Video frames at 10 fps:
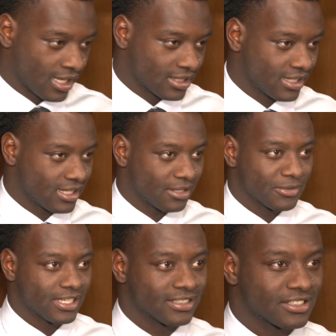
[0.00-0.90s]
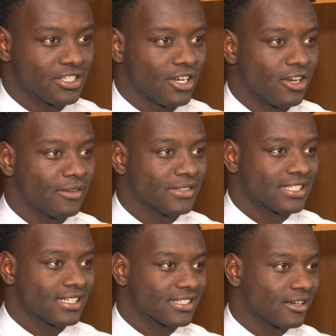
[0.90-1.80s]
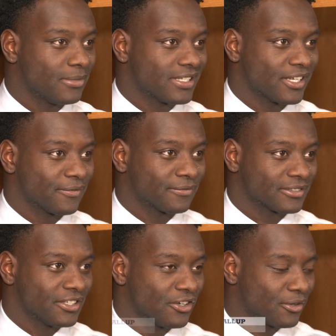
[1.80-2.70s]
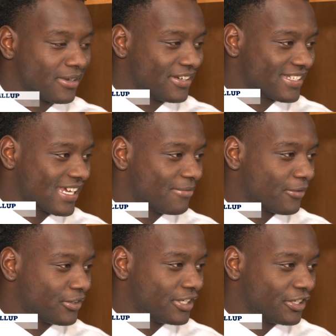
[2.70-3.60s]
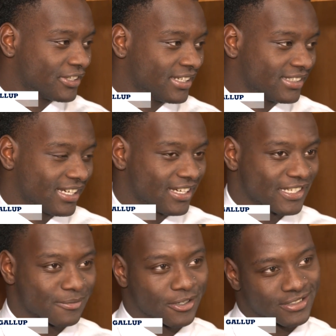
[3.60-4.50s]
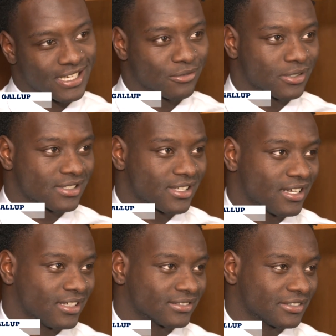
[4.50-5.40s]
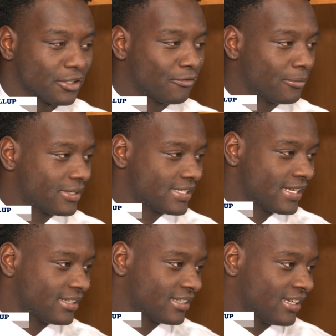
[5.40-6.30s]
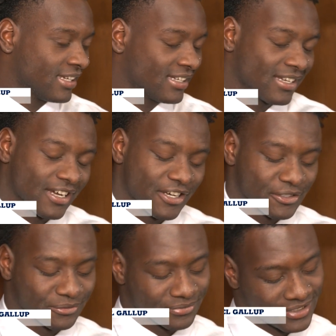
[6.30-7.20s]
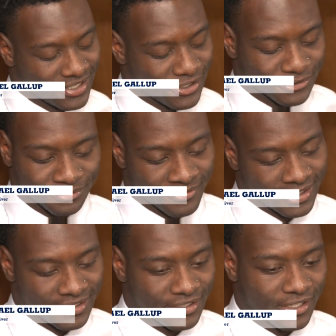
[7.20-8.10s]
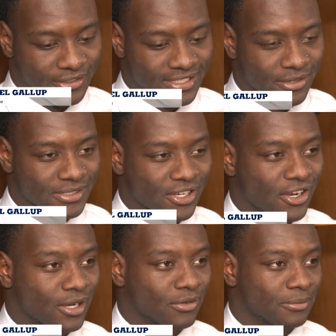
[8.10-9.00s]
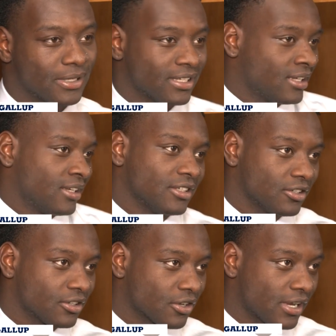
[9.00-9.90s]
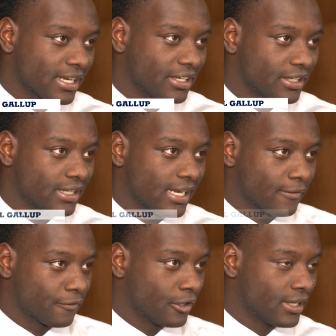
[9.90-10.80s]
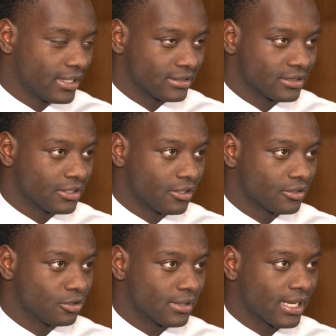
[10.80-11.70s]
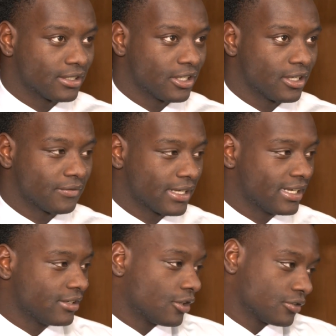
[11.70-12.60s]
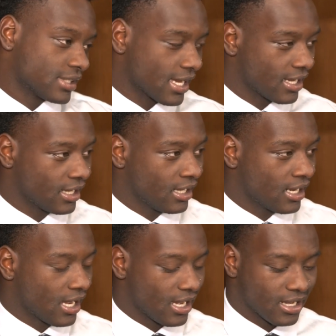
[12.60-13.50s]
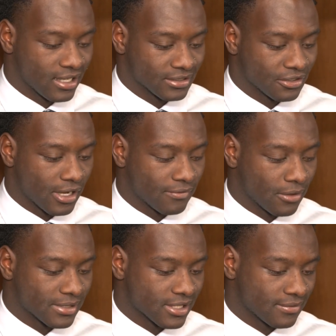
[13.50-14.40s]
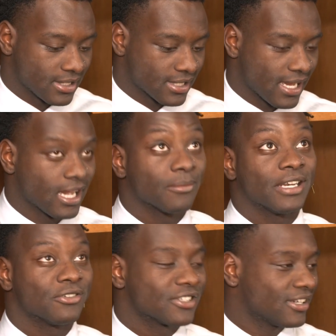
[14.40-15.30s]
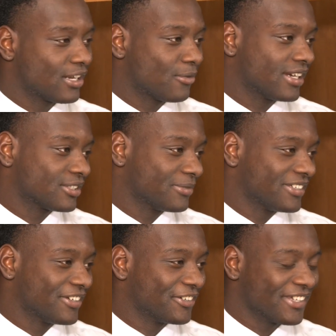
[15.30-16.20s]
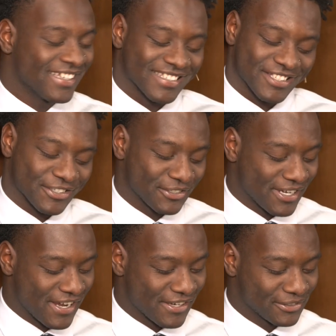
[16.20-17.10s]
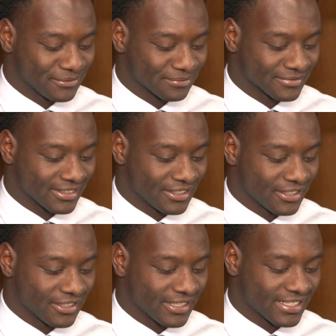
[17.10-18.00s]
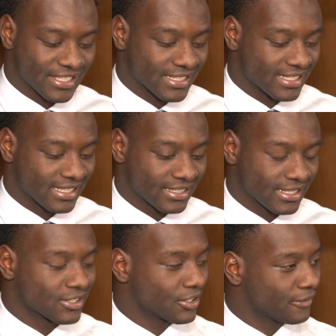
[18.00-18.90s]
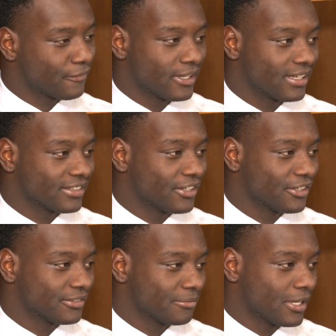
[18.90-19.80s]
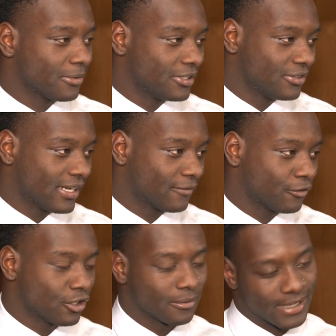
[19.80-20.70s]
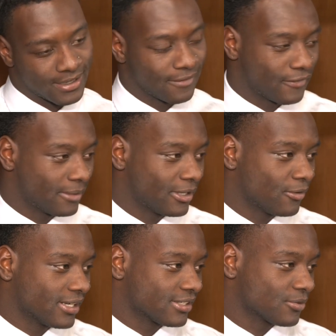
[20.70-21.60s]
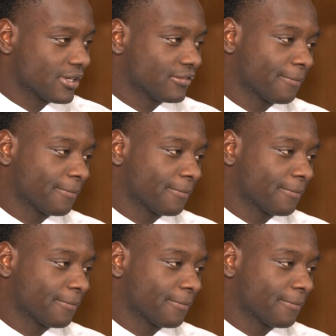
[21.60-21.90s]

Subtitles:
Yeah, I mean, you know, obviously it's going to be tough, you know, around this time every year. His birthday was November 10th. So, you know, it's always a hard one. But, you know, to go out here and have fun and, you know, do what I love. And he knows that. You know, I've always loved his game, and he was up there watching me, you know. So, you know, it's just it's a good feeling, you know, to be able to do that for him and have the family watch as well.